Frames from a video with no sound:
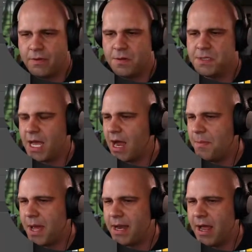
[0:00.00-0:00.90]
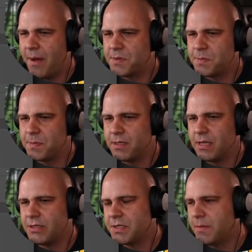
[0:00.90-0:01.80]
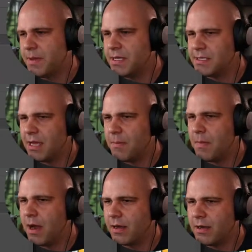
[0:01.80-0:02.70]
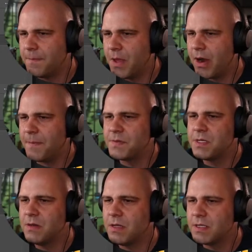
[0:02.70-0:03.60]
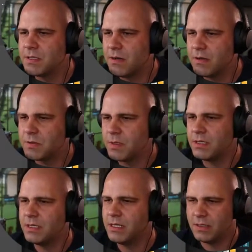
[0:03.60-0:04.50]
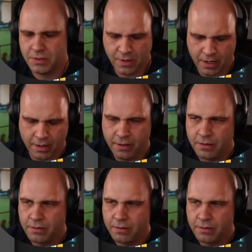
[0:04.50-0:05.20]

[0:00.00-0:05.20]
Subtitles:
We use the iPad apps, but that's just going to be the same icon. All right, so let's call this one Illustrator.